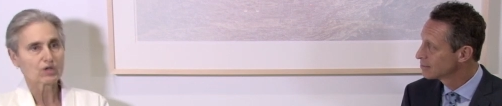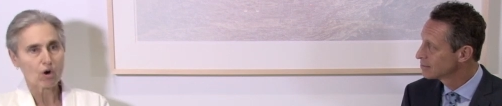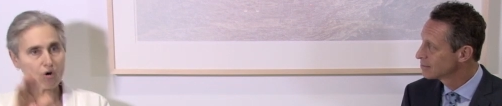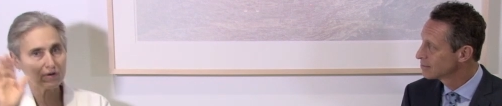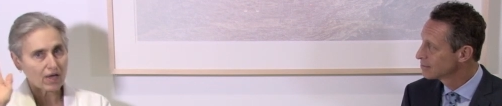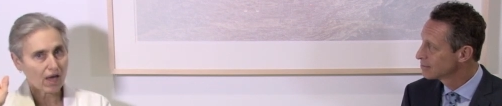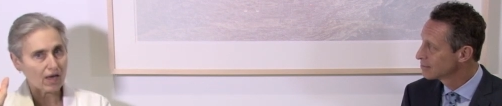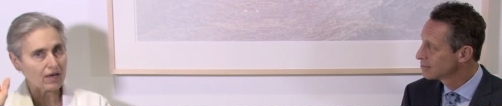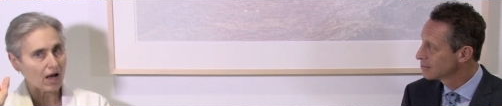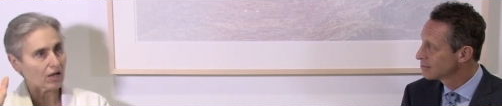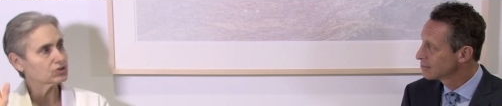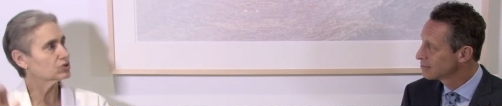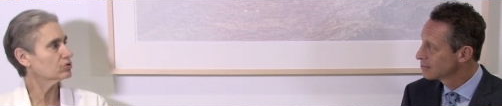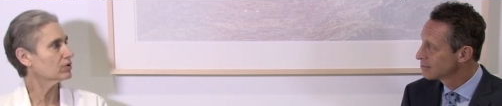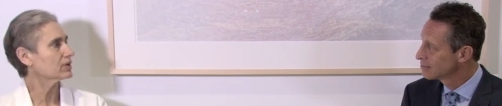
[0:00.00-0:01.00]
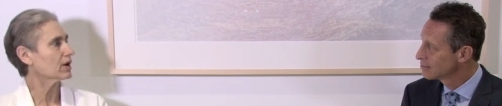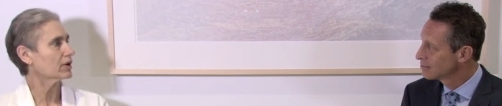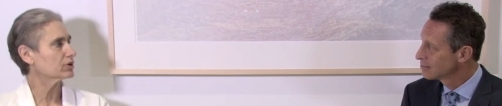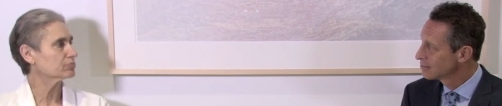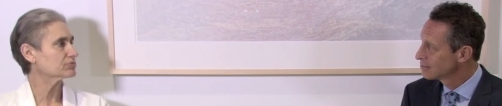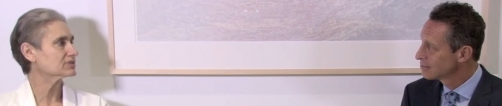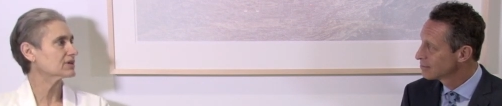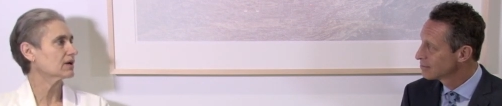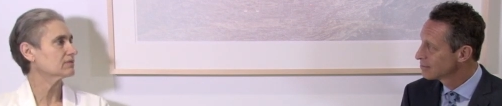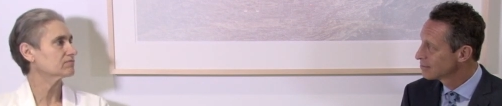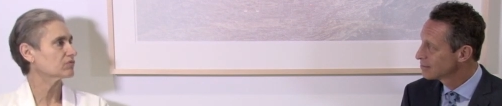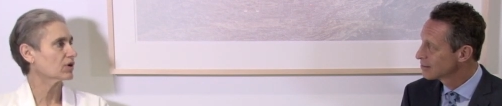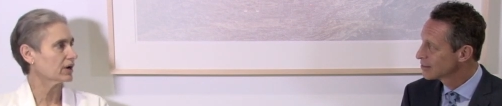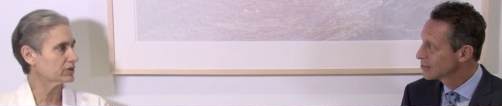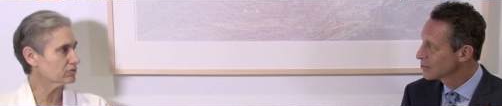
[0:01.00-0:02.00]
Speaker 1: okay, I'll do it 100%
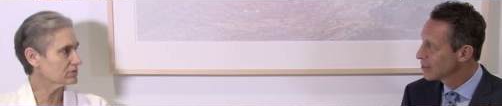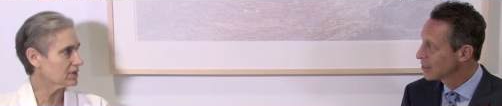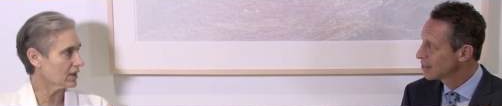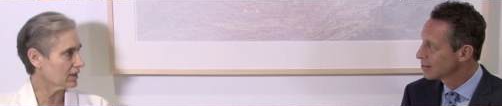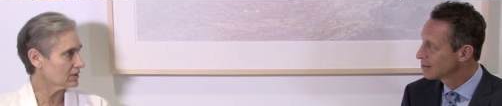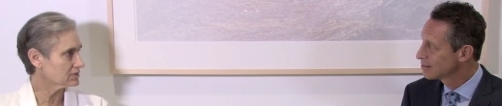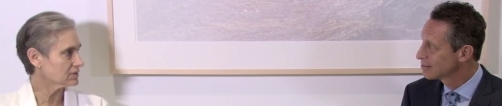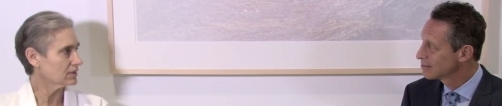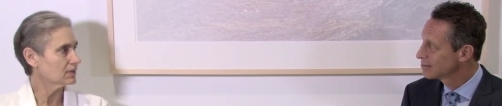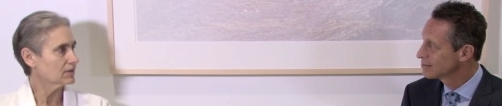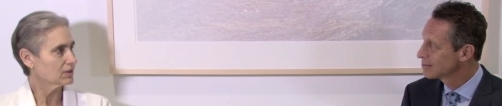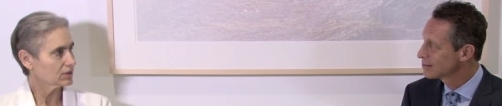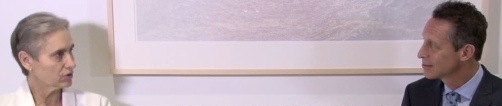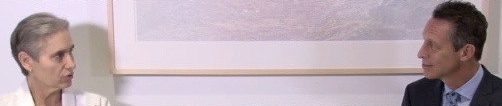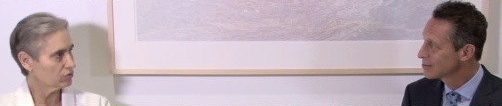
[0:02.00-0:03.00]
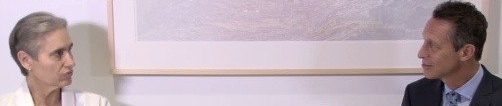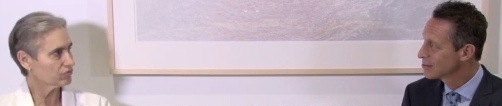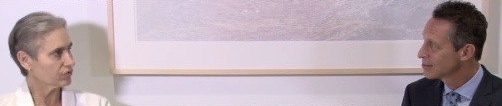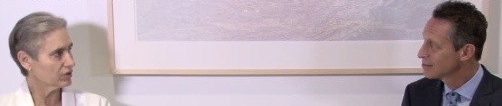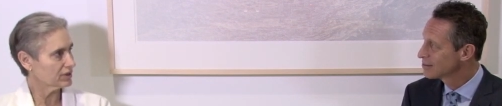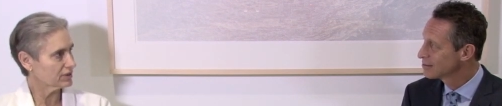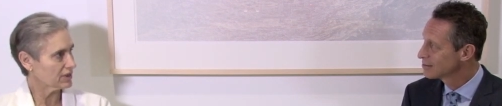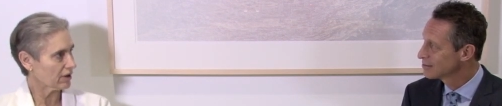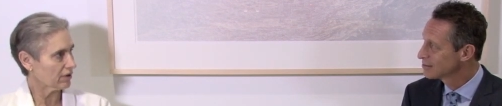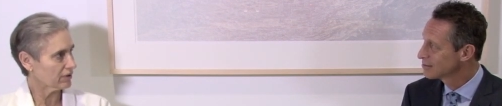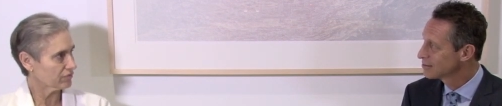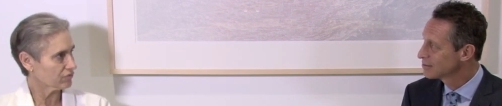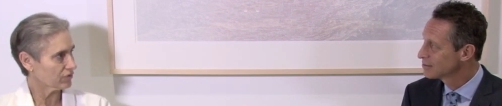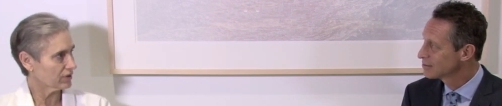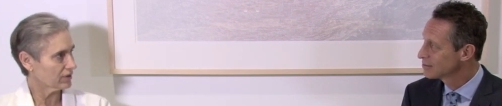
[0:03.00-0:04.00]
for 100 right. days, gluten free, dairy
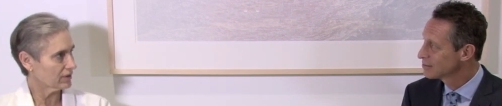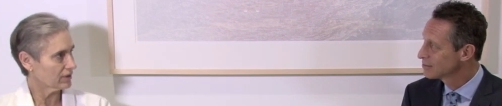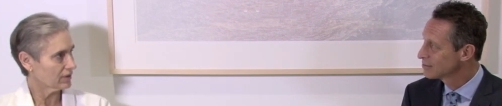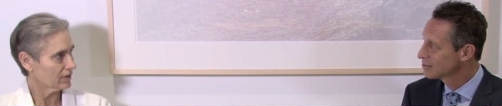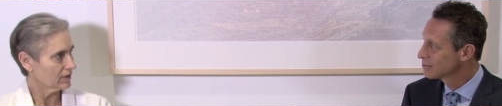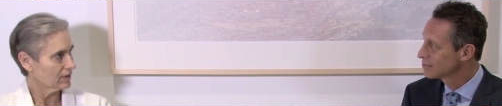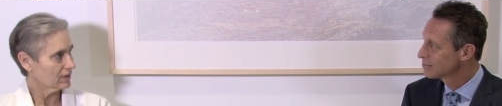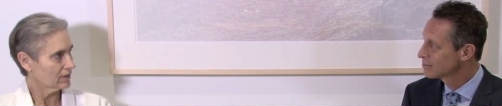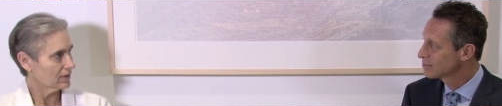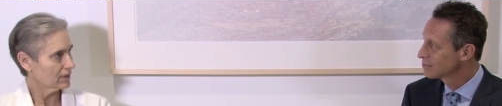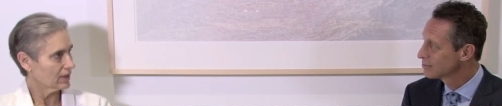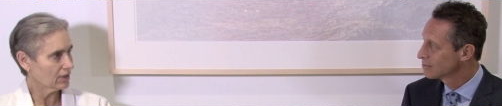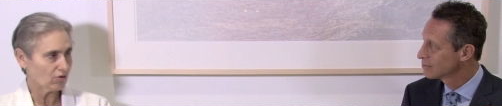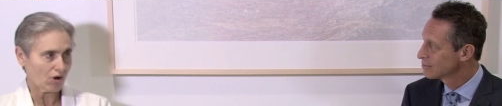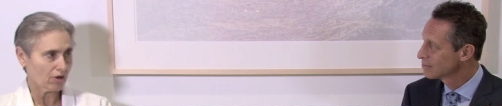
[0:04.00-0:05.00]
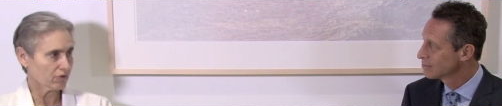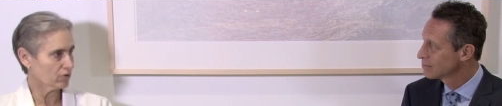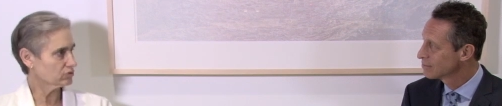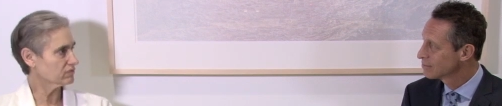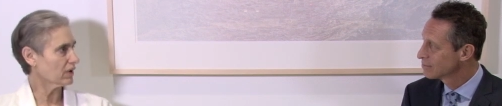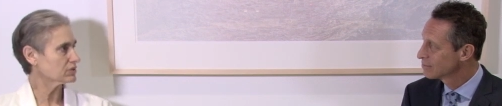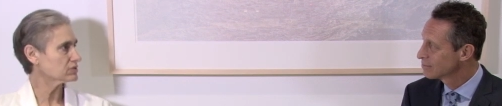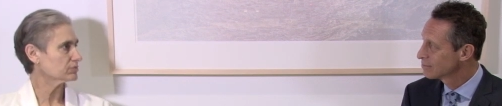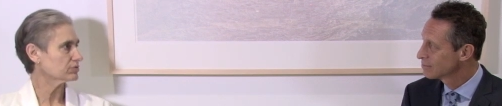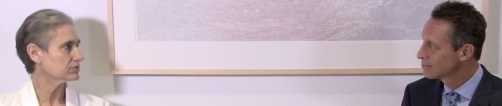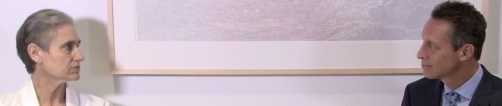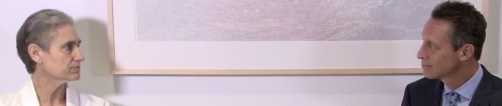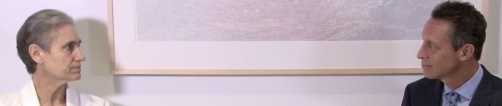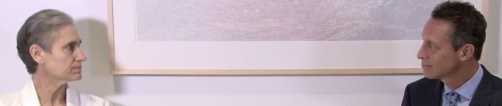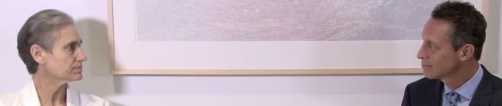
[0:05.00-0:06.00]
free, and all those
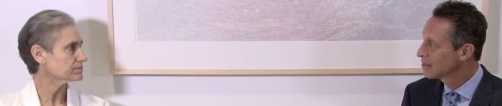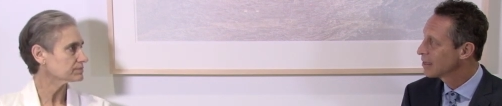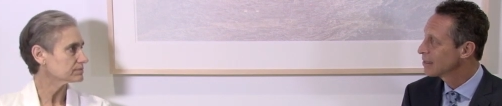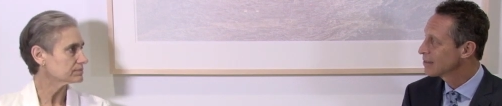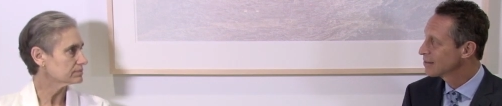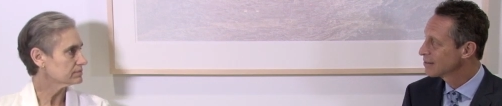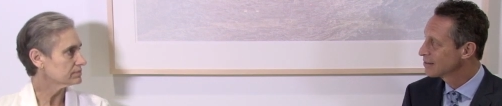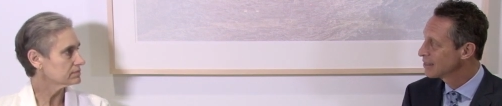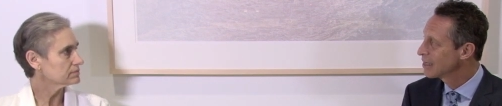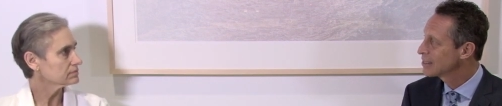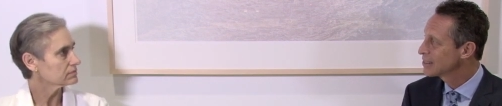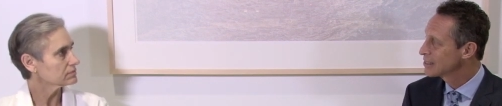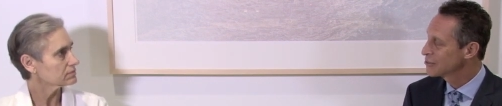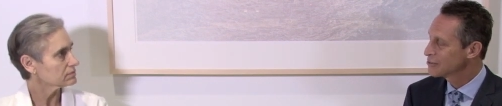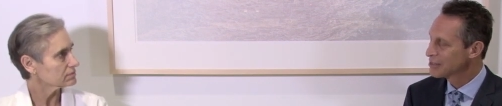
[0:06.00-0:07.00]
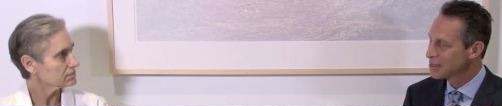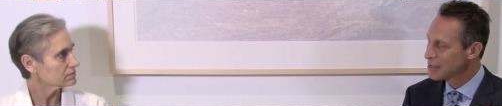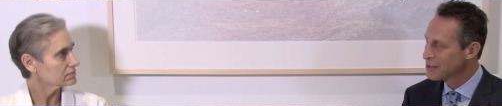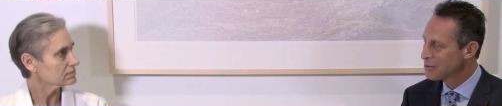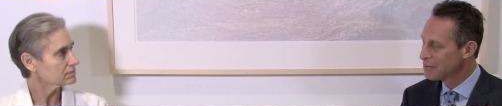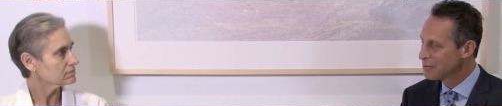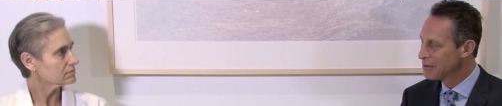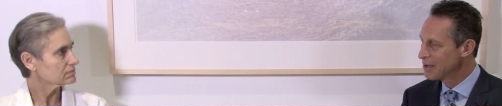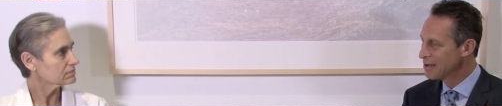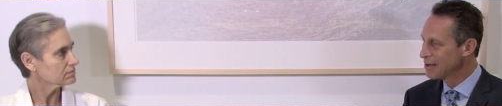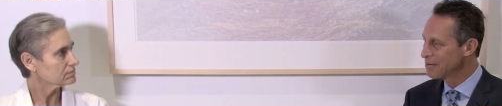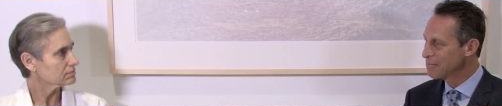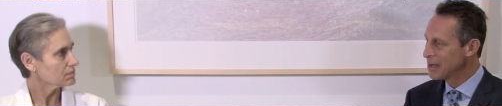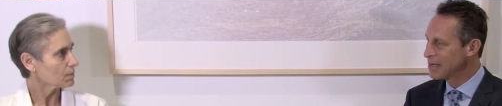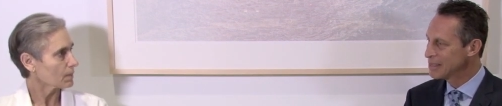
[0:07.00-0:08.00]
vegetables.
Speaker 2: Right. Yeah, it's interesting. You know, in,
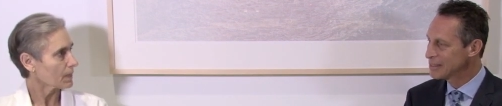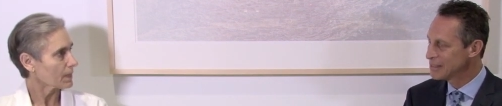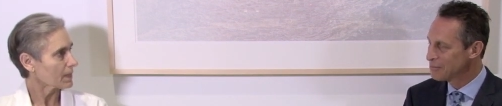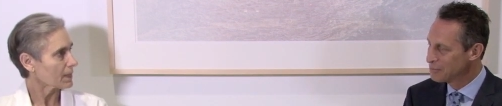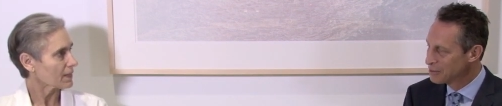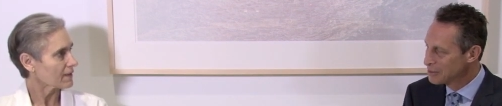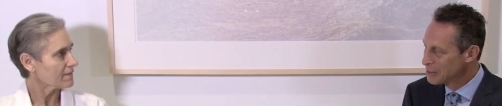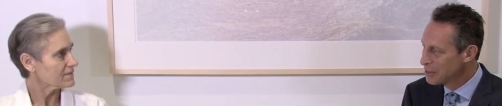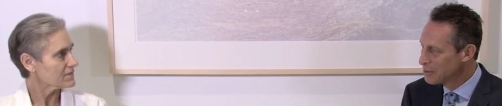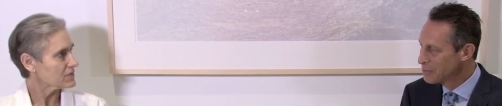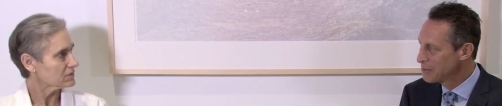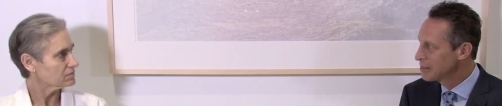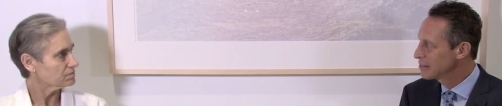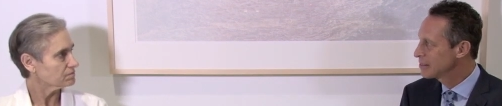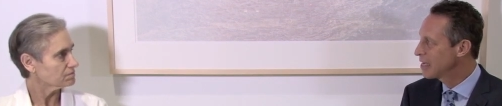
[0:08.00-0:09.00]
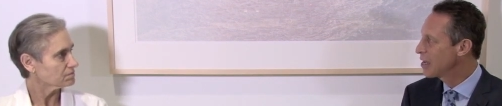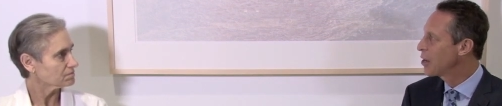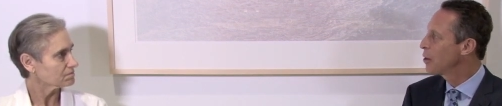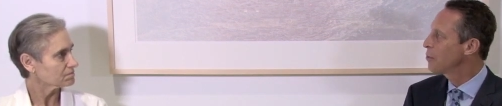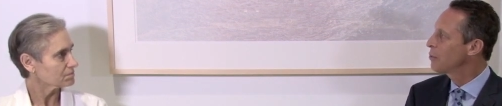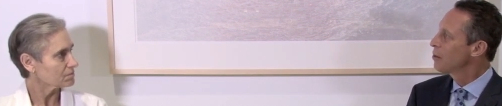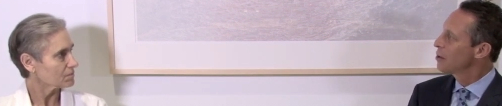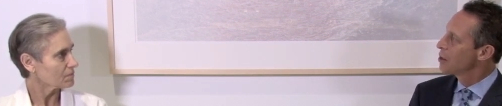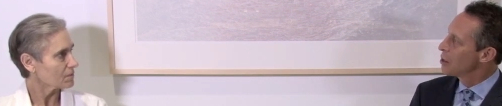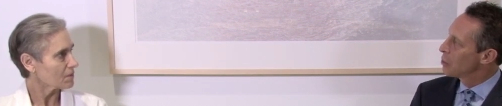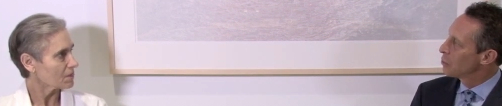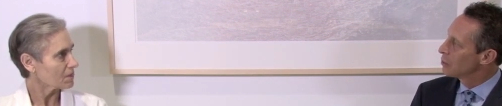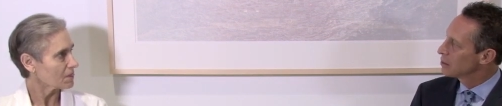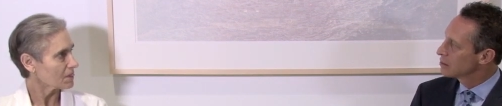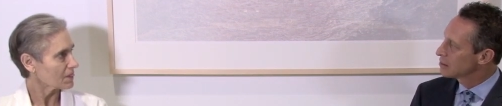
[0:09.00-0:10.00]
in medicine, well, you know, we say, oh, well,